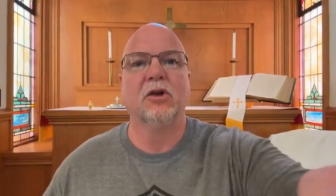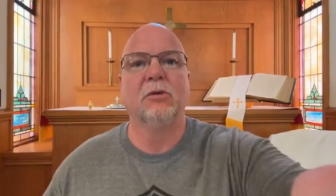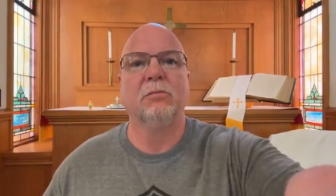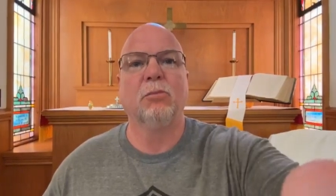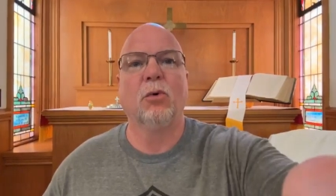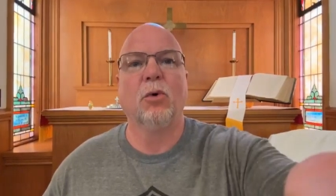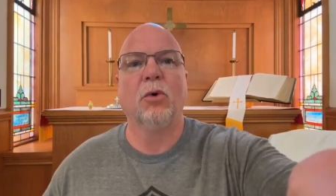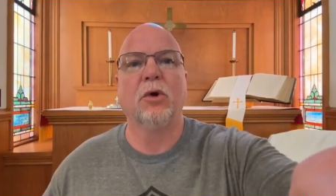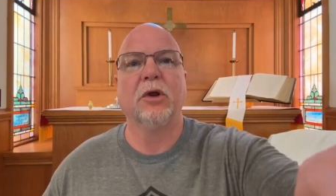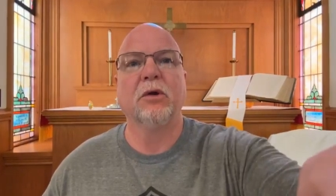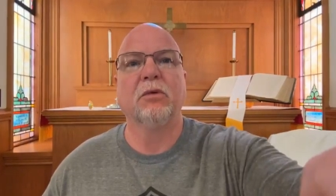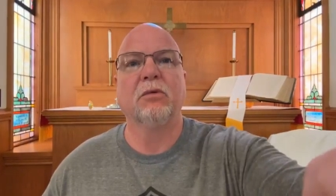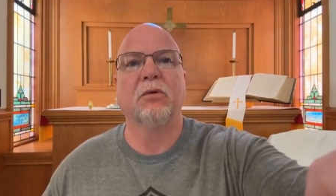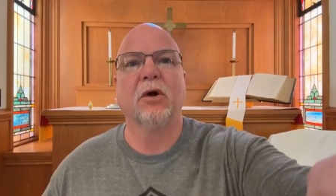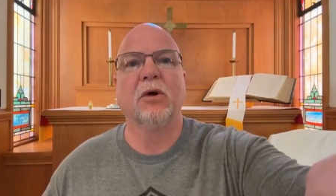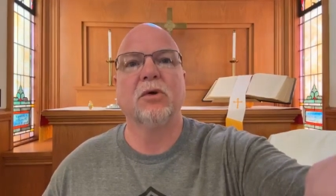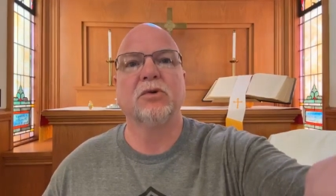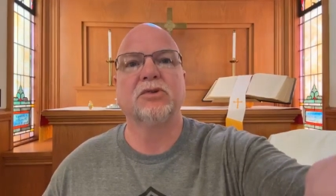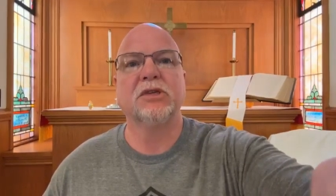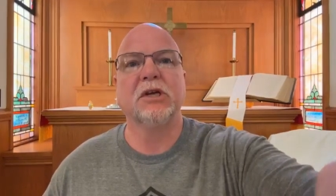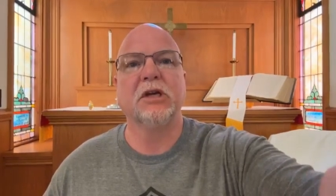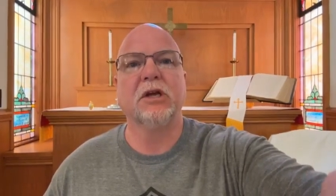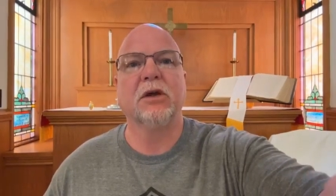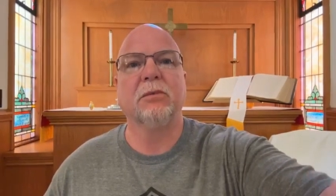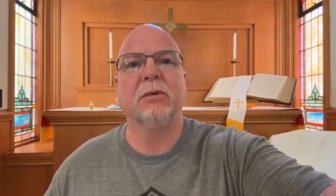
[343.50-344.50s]
Good morning,
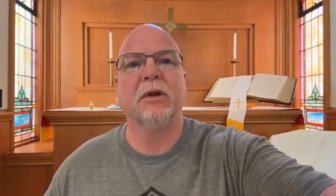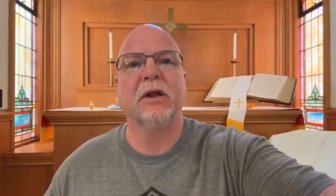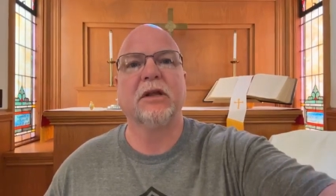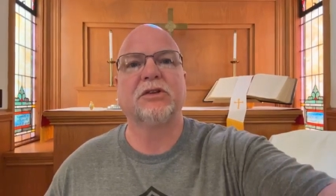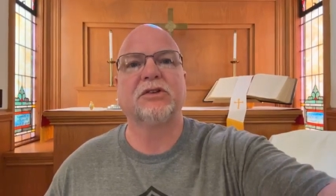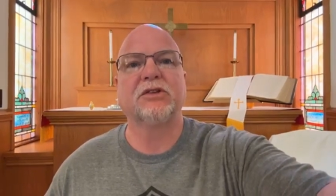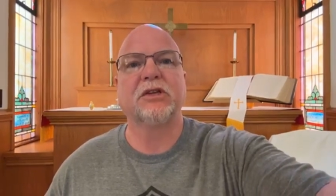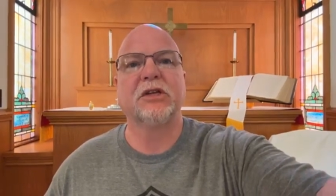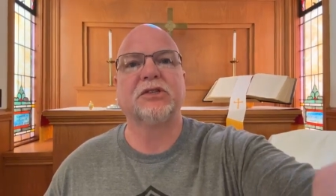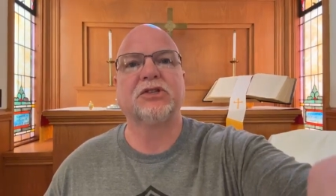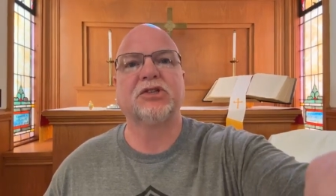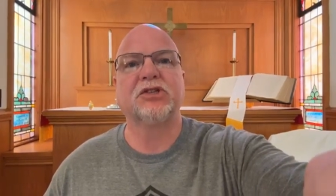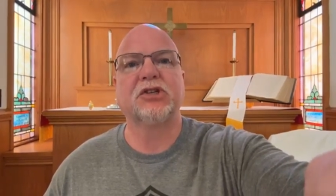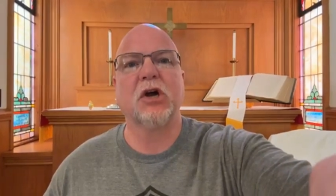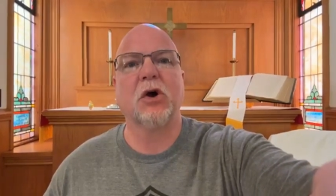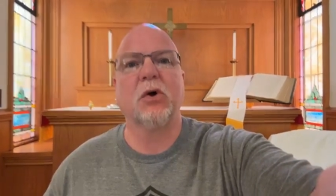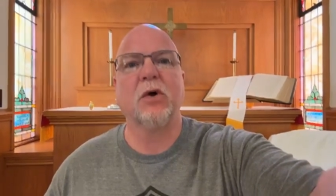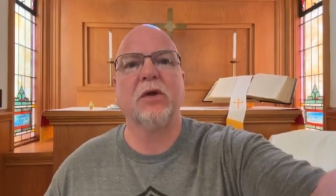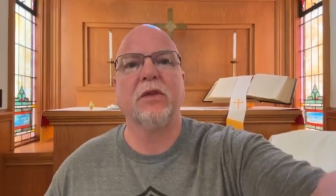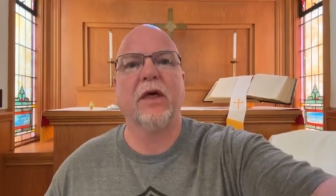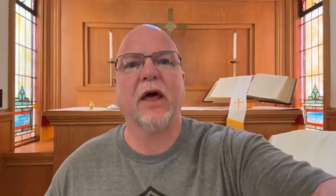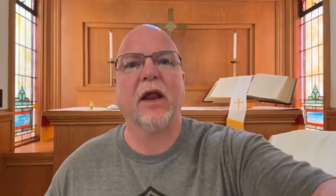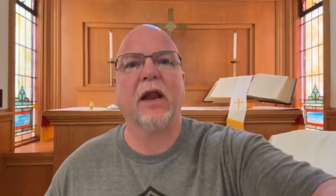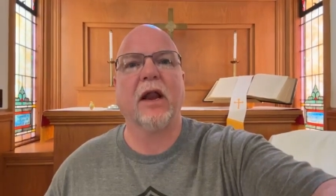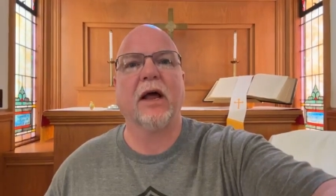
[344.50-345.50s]
Rosie. Good, it's, it's
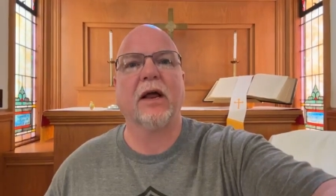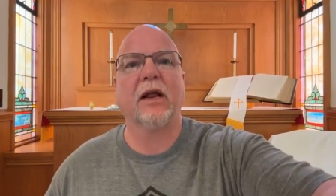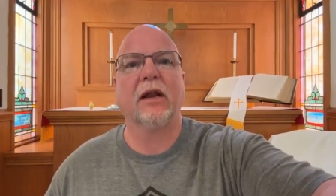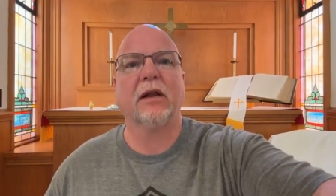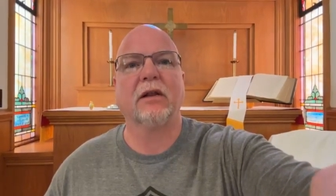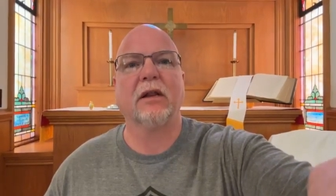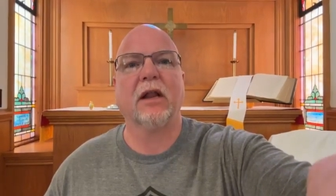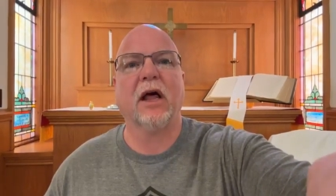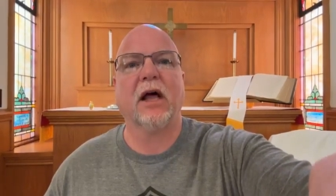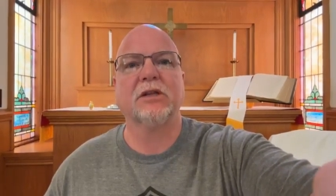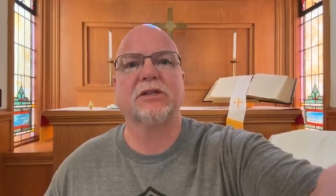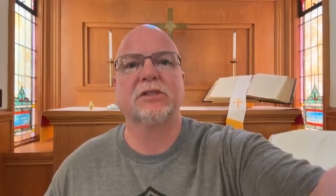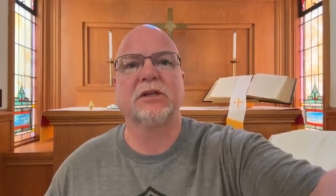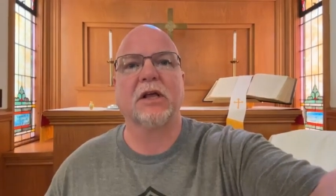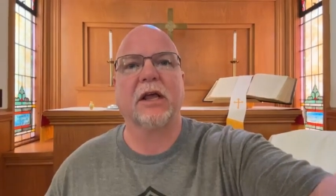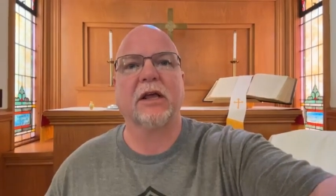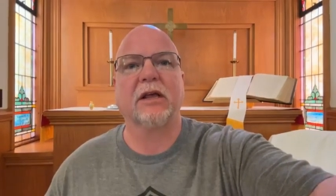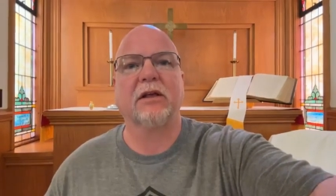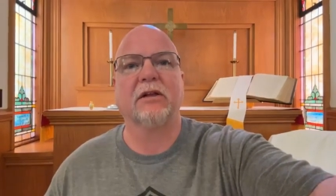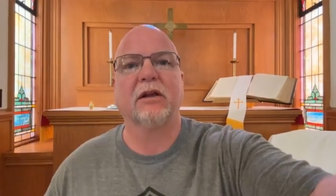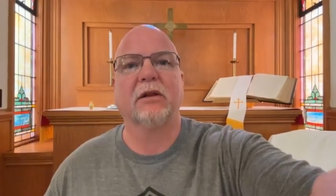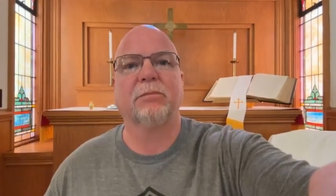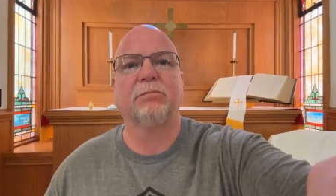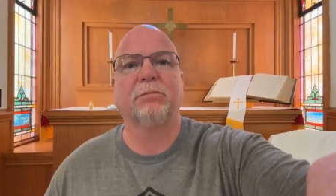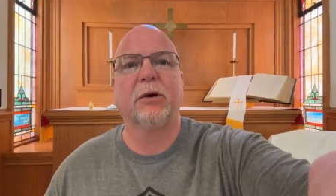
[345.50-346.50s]
showing that like, lots of
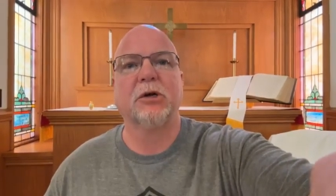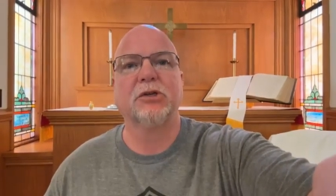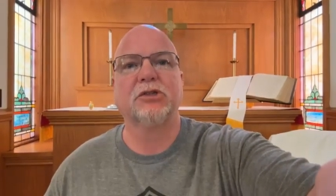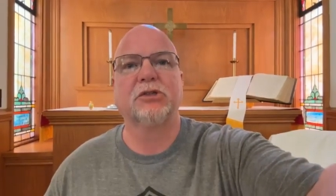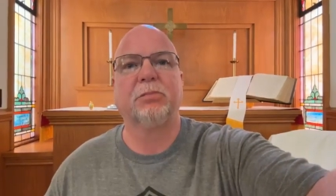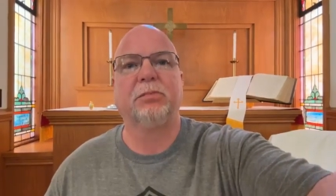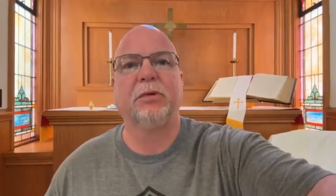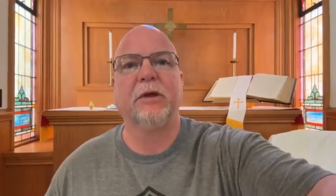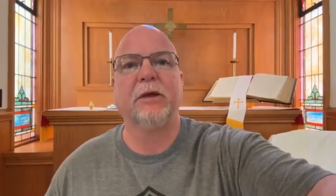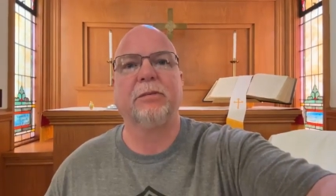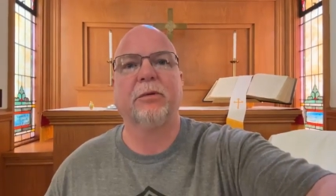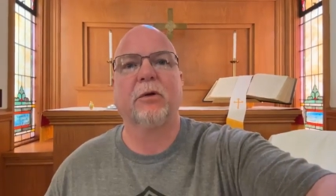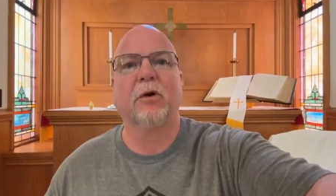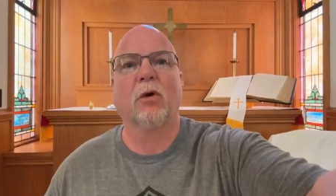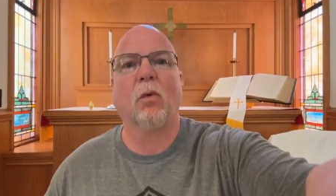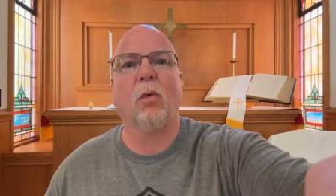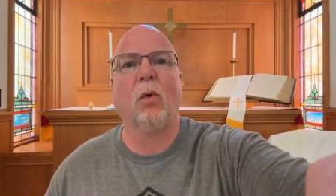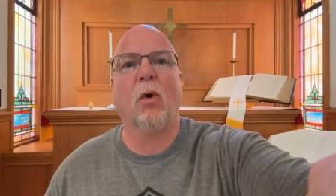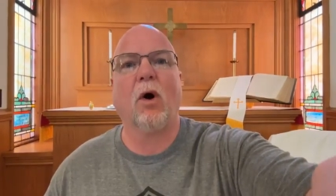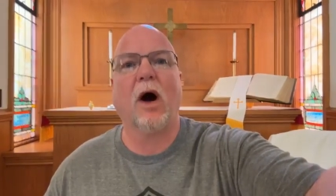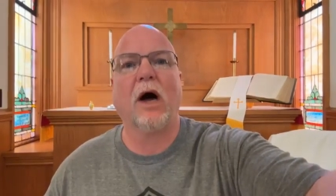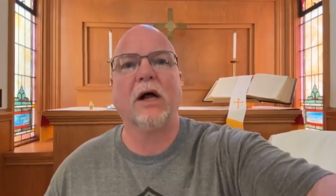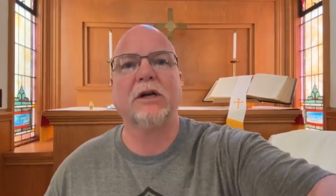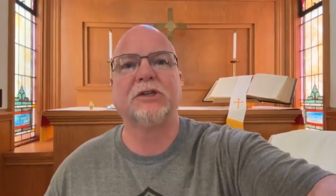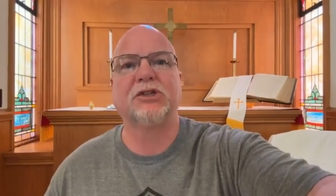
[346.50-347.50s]
like a bunch of people are
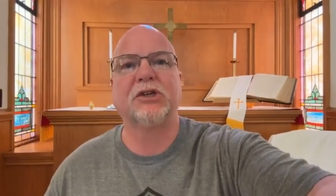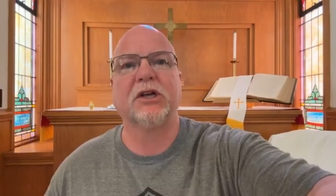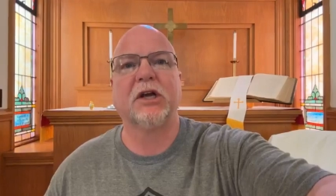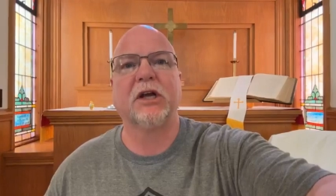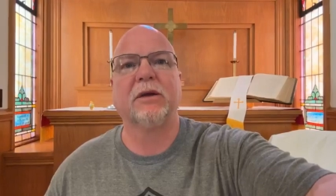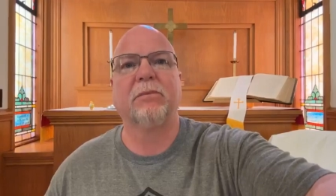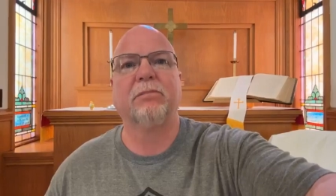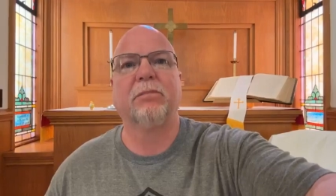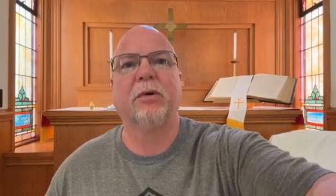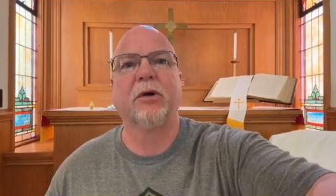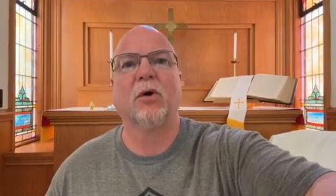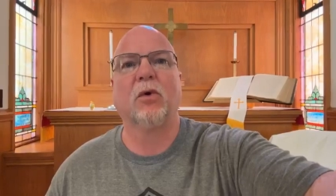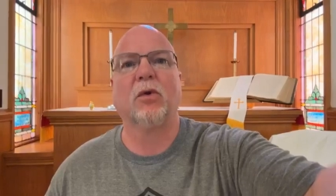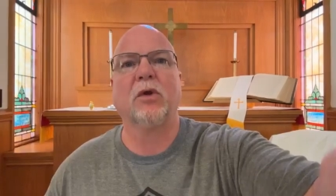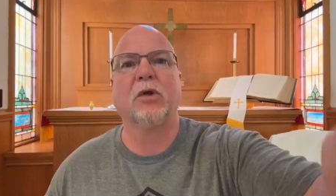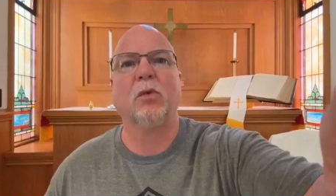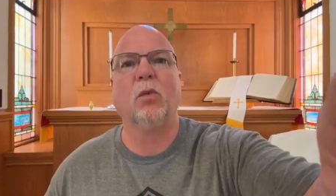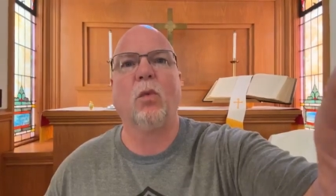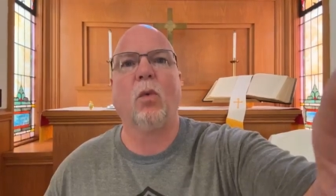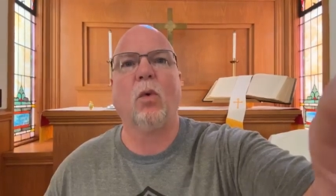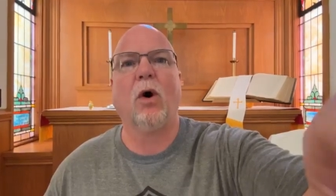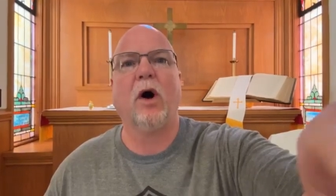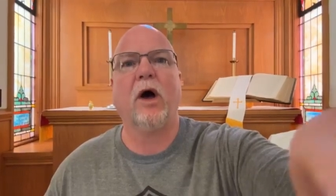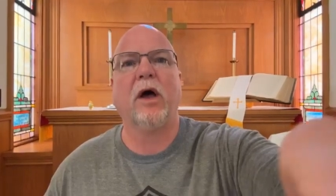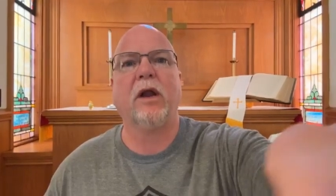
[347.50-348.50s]
watching, but
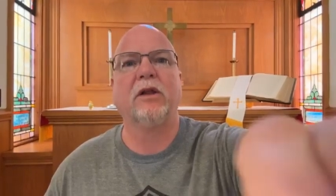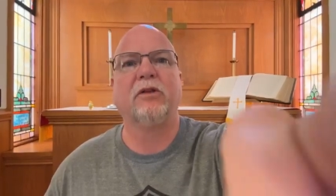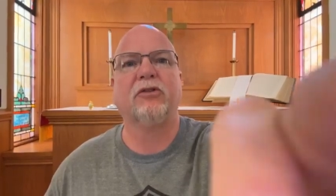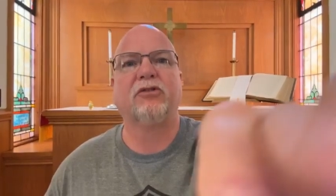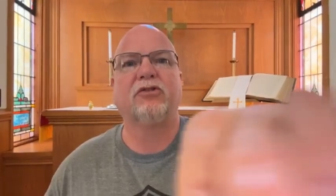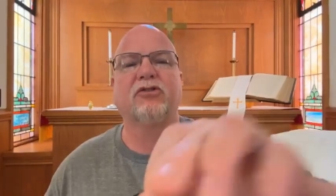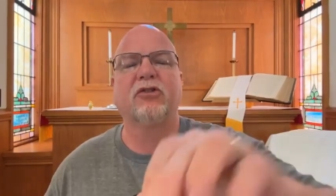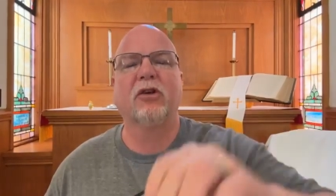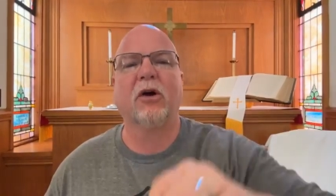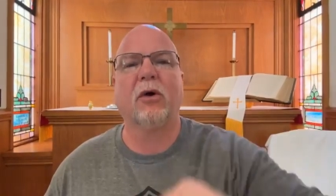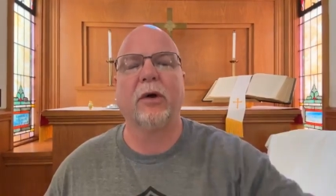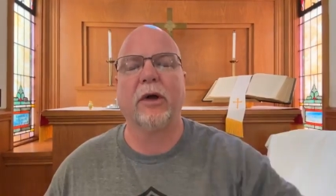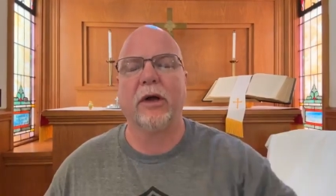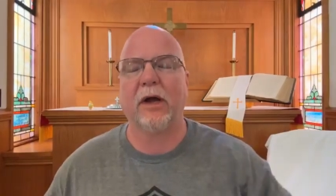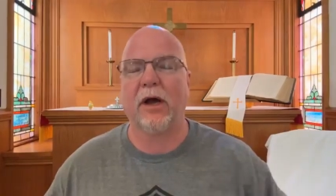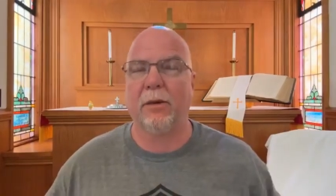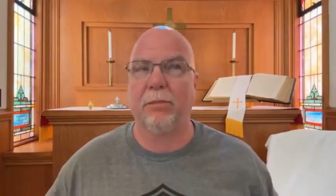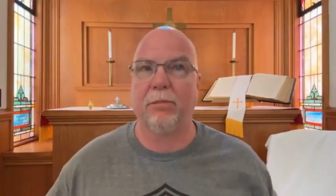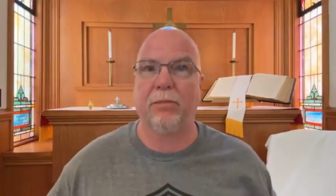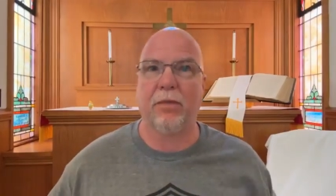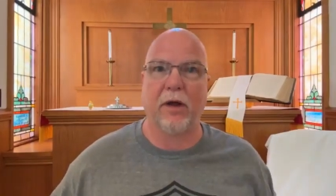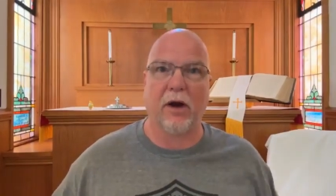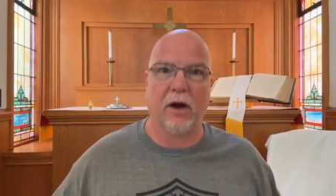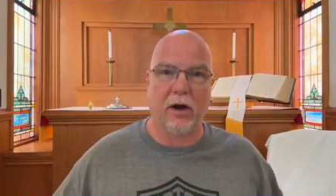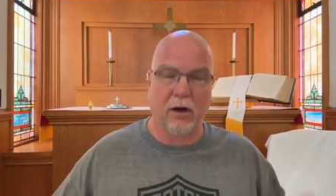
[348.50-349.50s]
only one is showing
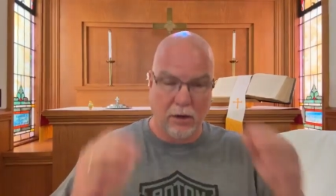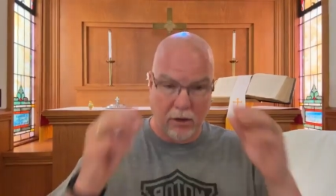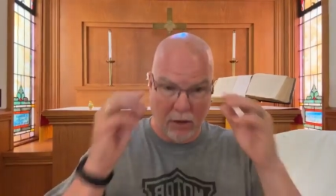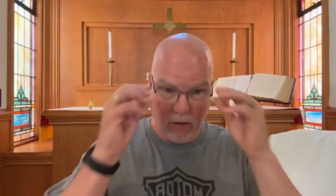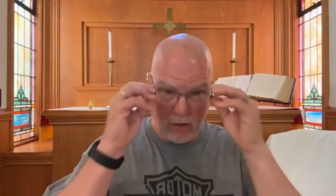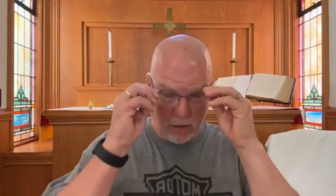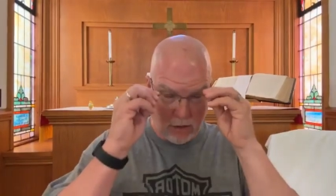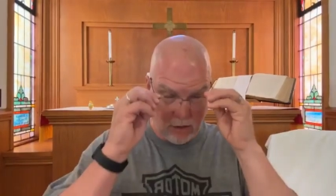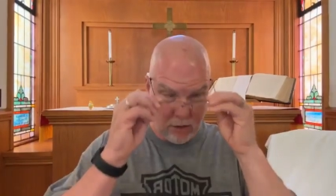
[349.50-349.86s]
up there.